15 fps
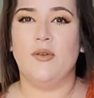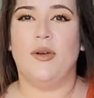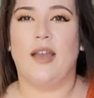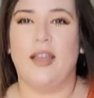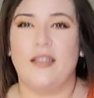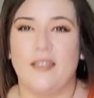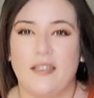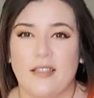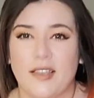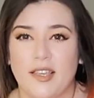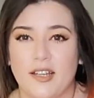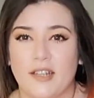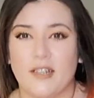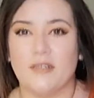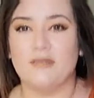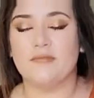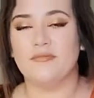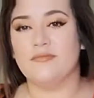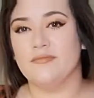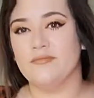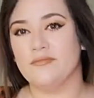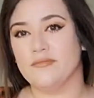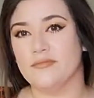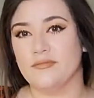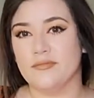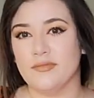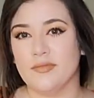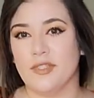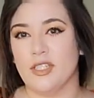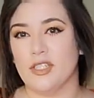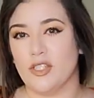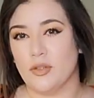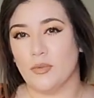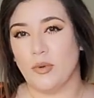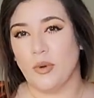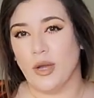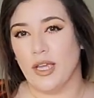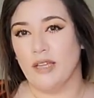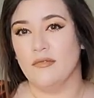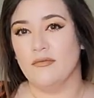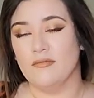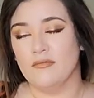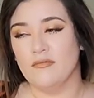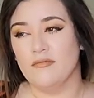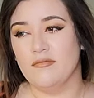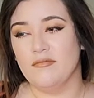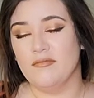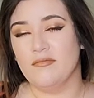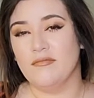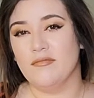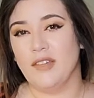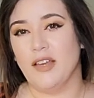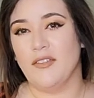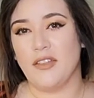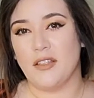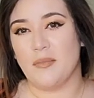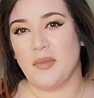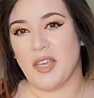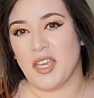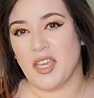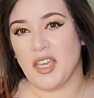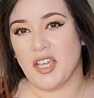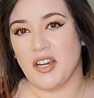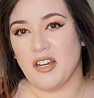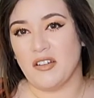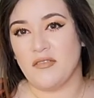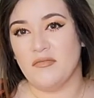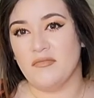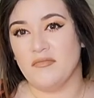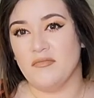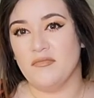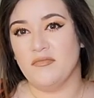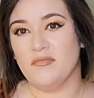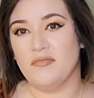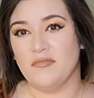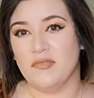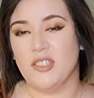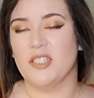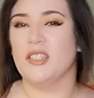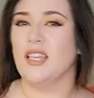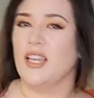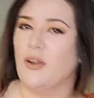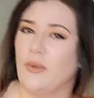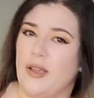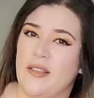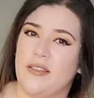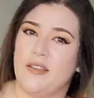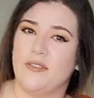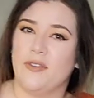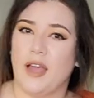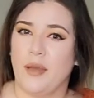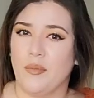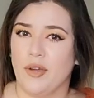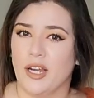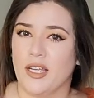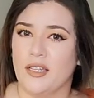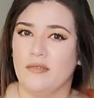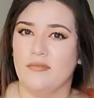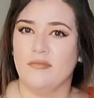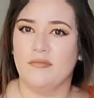why is this here? There's no point of this being here. Just like wasted fabric.